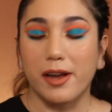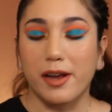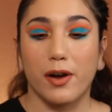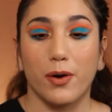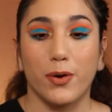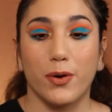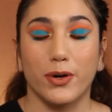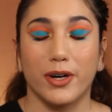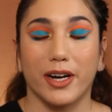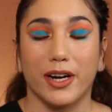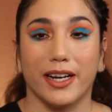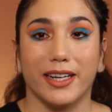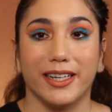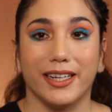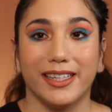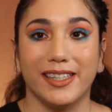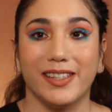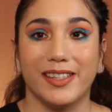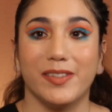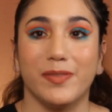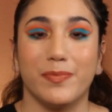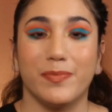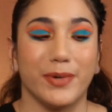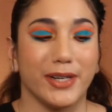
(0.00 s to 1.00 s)

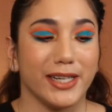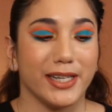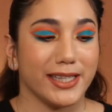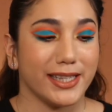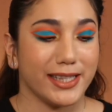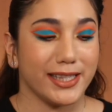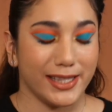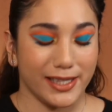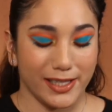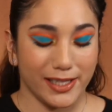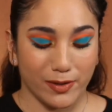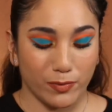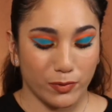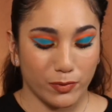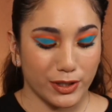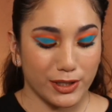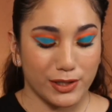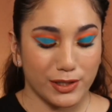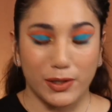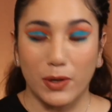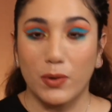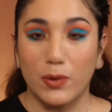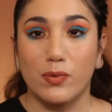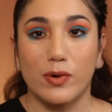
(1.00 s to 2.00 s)
Okay, but we're
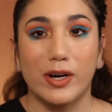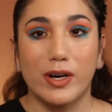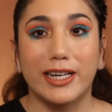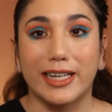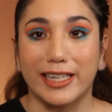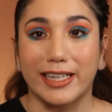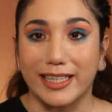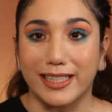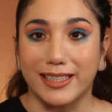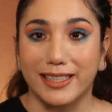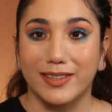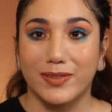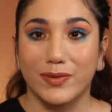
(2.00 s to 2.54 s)
still working.